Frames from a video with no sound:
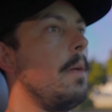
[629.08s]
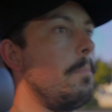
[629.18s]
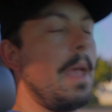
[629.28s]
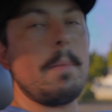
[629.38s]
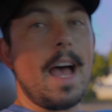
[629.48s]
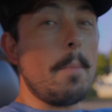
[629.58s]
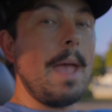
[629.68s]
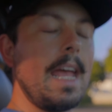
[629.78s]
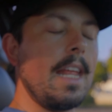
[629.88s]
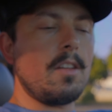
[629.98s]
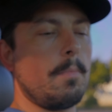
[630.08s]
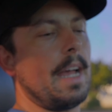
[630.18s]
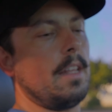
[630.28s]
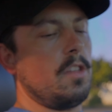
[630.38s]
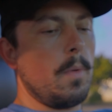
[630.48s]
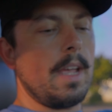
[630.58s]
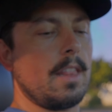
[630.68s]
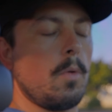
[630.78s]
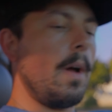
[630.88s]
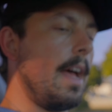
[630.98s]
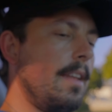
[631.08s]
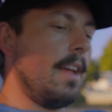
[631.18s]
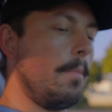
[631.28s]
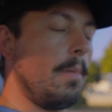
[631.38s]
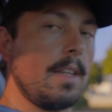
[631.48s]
maybe I made it by doing it the way I did, but